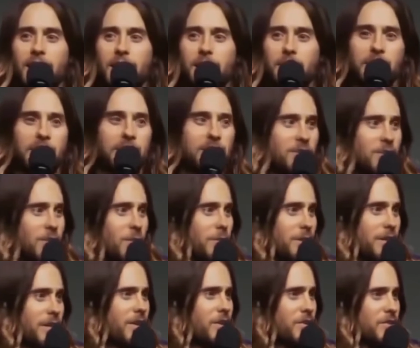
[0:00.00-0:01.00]
Uh, because
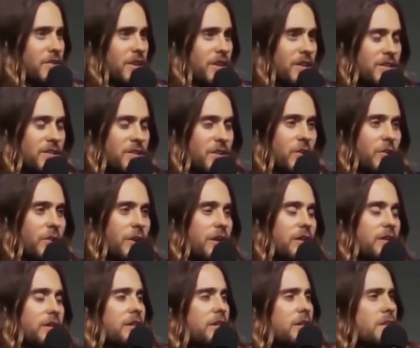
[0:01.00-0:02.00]
nobody else thought
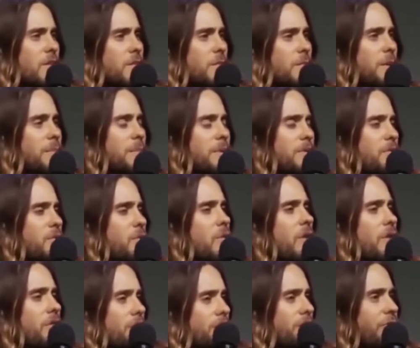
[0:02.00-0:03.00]
so. And, you know, maybe
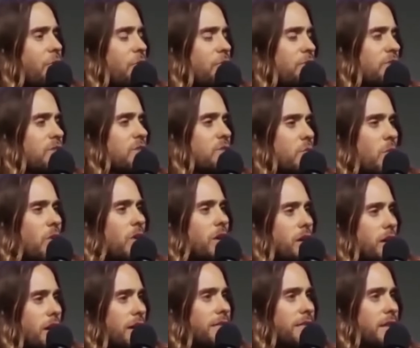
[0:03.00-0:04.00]
there were other forces
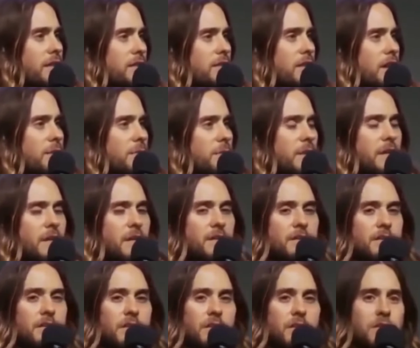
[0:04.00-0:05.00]
working at that time
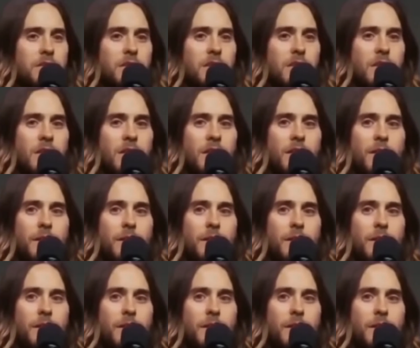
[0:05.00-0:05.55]
against us.